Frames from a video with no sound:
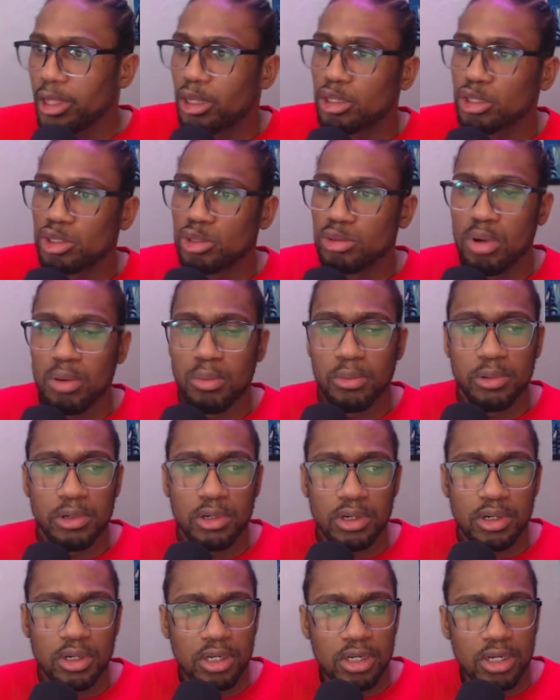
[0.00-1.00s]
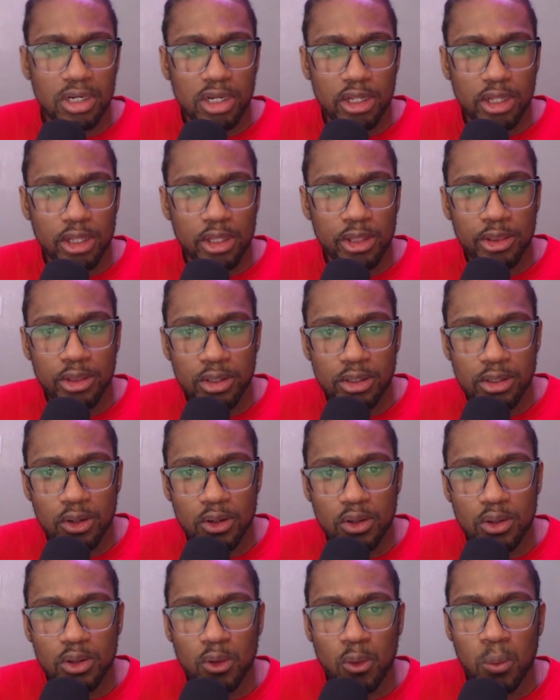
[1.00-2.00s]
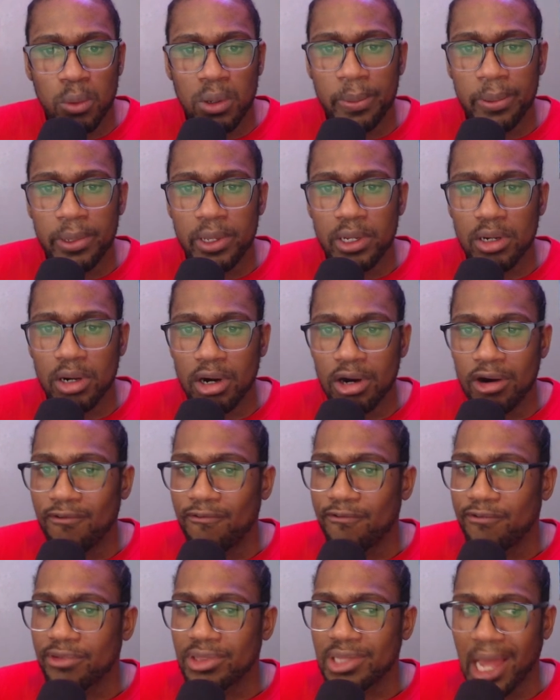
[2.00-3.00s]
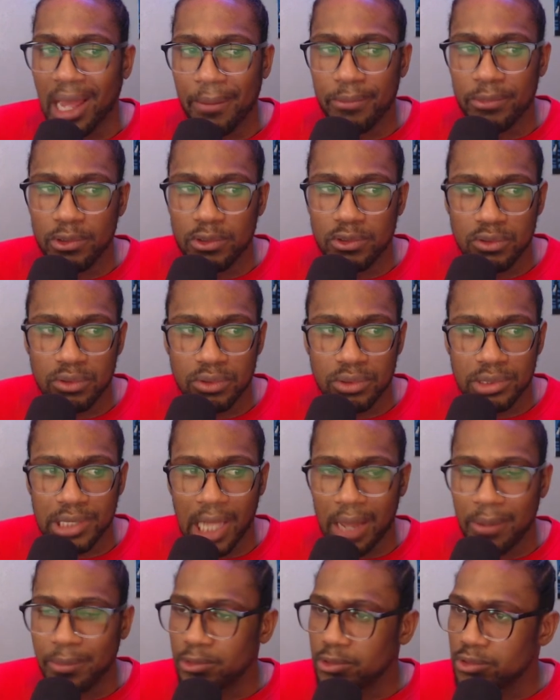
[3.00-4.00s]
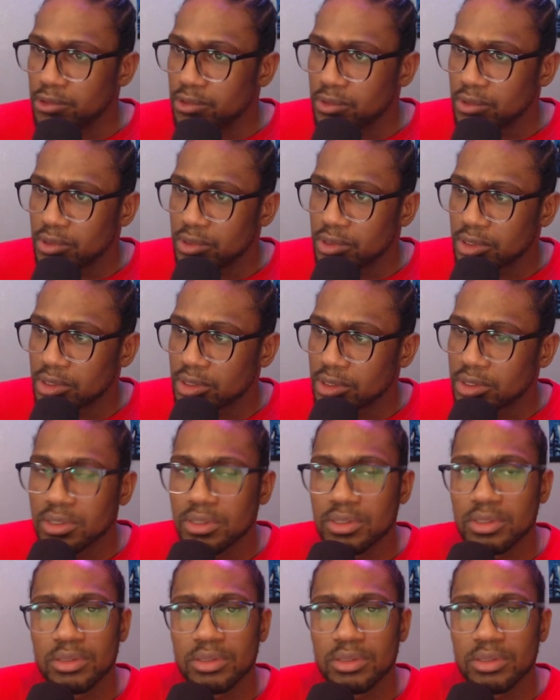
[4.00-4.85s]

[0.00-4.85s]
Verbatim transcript: You remember the weeping of Tammuz, Tammuz,